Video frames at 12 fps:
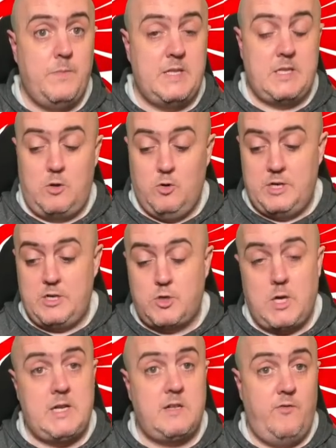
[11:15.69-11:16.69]
It's a good,
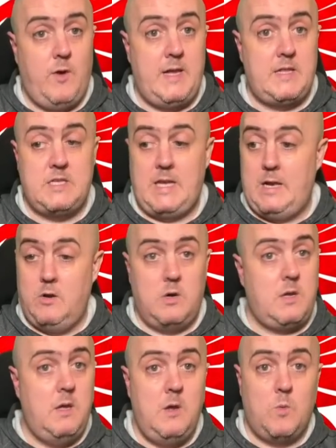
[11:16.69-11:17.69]
attractive way to say, look,